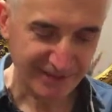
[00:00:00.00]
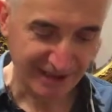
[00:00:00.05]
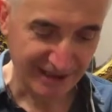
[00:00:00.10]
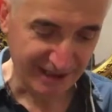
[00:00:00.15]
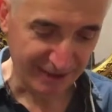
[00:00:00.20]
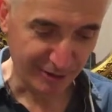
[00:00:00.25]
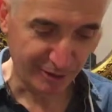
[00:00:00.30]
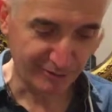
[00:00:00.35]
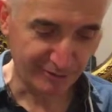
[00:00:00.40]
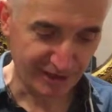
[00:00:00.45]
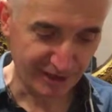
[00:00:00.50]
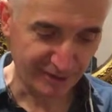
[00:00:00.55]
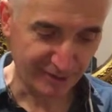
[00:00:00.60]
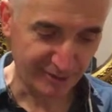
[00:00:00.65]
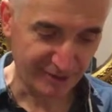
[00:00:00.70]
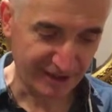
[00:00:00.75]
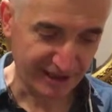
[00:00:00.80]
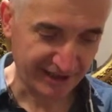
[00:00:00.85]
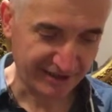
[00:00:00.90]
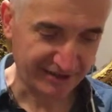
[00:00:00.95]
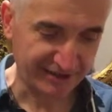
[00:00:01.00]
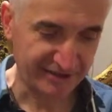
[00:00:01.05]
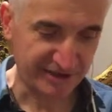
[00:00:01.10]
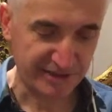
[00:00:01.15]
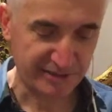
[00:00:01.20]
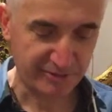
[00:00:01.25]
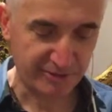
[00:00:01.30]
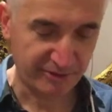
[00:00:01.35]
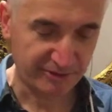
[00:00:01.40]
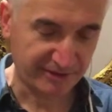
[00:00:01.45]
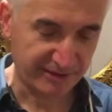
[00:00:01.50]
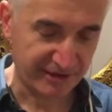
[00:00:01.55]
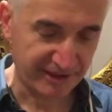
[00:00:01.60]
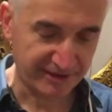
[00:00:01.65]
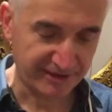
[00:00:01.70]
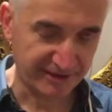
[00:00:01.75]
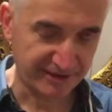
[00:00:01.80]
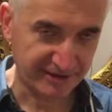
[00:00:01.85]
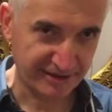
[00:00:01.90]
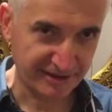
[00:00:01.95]
I hope that you liked this
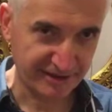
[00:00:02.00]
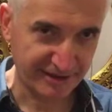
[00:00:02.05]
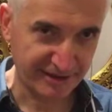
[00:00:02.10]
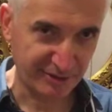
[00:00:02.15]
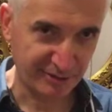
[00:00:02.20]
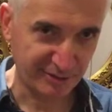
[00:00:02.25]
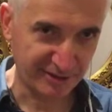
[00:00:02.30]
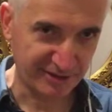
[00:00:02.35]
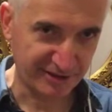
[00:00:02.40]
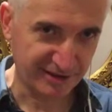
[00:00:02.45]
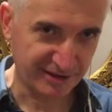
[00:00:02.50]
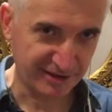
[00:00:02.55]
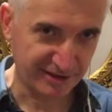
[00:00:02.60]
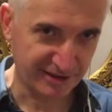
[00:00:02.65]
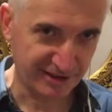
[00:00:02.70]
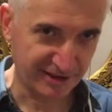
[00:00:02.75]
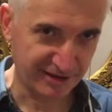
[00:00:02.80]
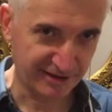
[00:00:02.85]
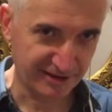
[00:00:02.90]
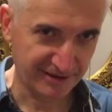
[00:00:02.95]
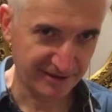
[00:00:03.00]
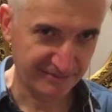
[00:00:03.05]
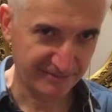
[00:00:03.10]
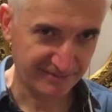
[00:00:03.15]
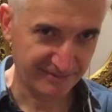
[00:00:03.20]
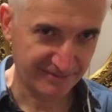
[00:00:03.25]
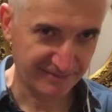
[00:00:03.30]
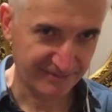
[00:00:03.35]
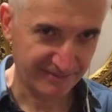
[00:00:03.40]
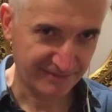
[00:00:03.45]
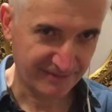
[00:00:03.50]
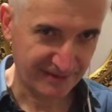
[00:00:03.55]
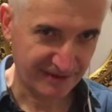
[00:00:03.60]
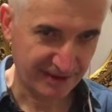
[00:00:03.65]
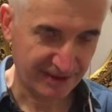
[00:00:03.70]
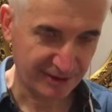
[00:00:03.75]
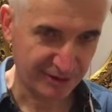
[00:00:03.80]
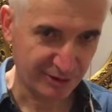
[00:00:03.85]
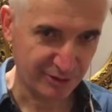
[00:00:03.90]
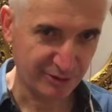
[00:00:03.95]
podcast, and we'll see each other
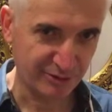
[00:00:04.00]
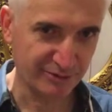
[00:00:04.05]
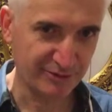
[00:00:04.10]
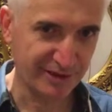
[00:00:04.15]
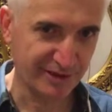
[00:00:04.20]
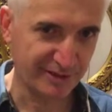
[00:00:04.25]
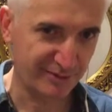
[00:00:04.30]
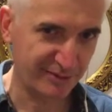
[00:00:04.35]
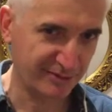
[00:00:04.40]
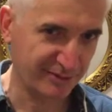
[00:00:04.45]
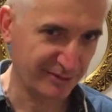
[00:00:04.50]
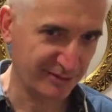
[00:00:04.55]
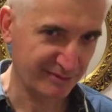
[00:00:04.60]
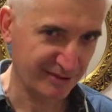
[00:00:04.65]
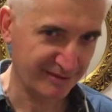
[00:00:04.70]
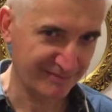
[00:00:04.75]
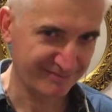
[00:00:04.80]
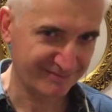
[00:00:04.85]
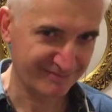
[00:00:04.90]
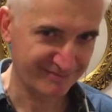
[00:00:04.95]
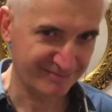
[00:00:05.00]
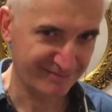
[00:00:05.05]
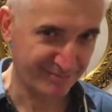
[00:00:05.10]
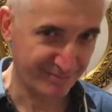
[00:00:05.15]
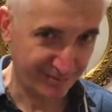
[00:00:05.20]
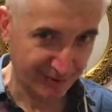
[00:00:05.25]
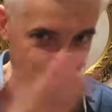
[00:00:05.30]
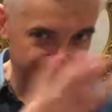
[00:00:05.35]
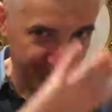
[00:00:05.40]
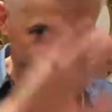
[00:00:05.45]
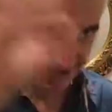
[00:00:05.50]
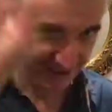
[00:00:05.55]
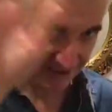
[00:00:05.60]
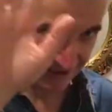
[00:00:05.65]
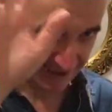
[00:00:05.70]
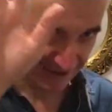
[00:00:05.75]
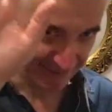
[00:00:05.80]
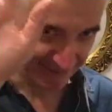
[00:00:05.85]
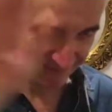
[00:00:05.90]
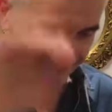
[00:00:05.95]
as soon as possible.
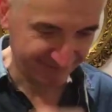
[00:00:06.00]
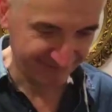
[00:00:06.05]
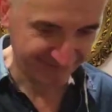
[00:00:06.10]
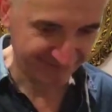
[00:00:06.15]
Bye-bye.